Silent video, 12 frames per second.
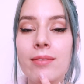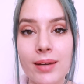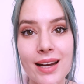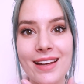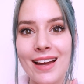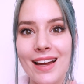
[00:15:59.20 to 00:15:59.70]

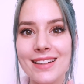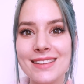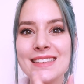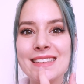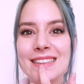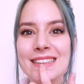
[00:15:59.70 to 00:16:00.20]
but I
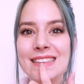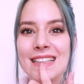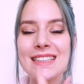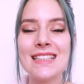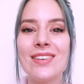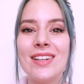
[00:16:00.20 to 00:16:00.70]
can. You
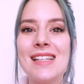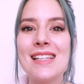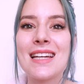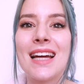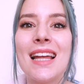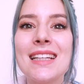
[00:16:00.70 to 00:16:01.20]
can see my
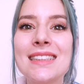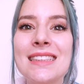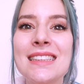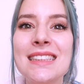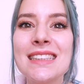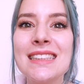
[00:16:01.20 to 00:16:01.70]
teeth again.
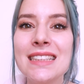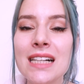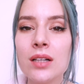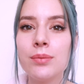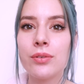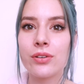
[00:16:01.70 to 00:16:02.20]

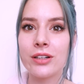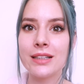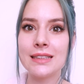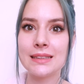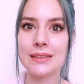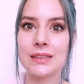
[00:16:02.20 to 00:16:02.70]

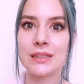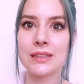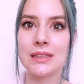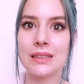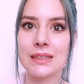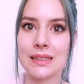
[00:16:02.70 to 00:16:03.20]
Before, was
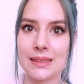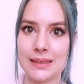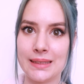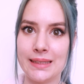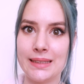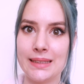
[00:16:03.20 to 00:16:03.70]
just
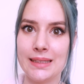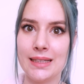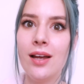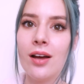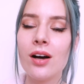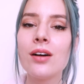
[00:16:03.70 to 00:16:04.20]
stuck
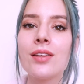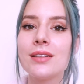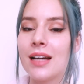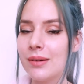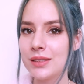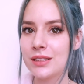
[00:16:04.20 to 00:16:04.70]
there all the
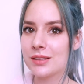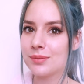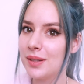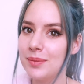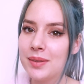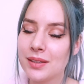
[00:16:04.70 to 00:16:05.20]
time, which just
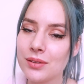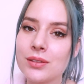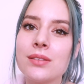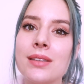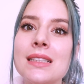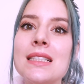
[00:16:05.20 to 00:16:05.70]
made me
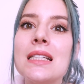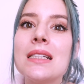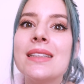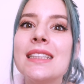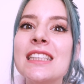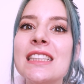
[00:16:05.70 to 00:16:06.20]
look really
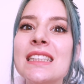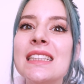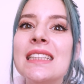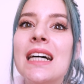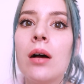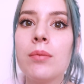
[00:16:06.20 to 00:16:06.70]
stupid.
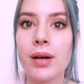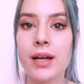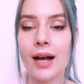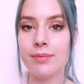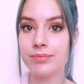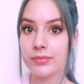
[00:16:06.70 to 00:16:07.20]
But
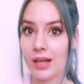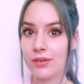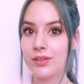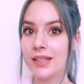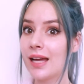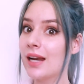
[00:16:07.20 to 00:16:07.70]
yeah,
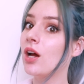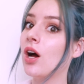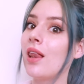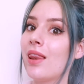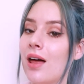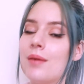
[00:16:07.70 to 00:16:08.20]
definitely getting
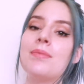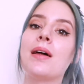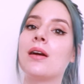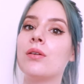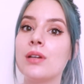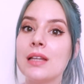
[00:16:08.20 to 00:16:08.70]
a lot
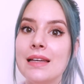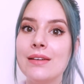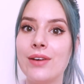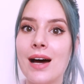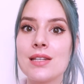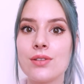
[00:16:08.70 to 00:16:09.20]
better really
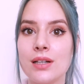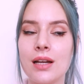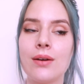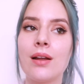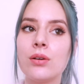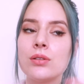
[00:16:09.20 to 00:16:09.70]
fast right
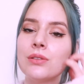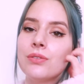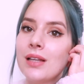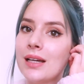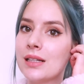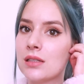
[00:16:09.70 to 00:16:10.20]
now. And I also
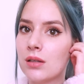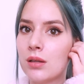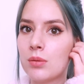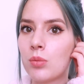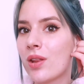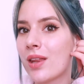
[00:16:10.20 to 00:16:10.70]
feel like
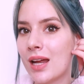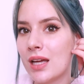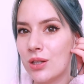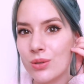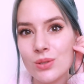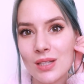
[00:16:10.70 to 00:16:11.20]
the more that I
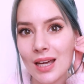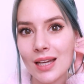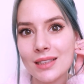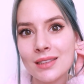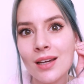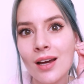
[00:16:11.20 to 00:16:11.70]
use
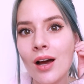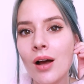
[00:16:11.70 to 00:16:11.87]
it,